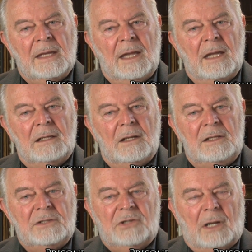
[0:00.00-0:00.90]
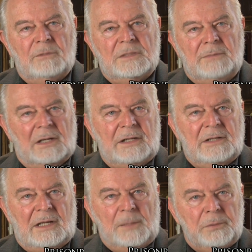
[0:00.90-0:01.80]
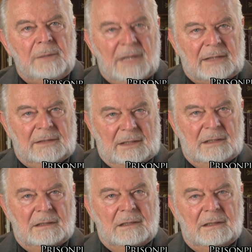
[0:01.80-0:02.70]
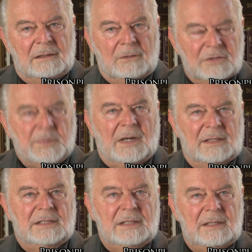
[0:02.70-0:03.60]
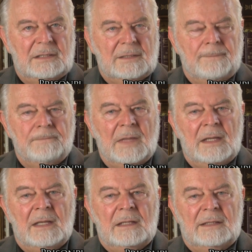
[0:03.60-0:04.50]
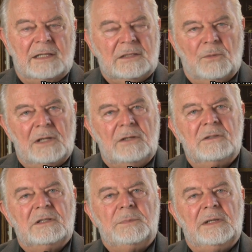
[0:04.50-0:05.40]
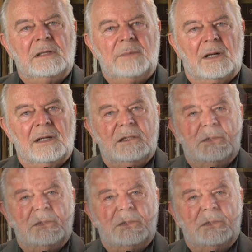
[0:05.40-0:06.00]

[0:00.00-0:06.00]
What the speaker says: And his job was merely to implement those policies. That's the way it used to be in America.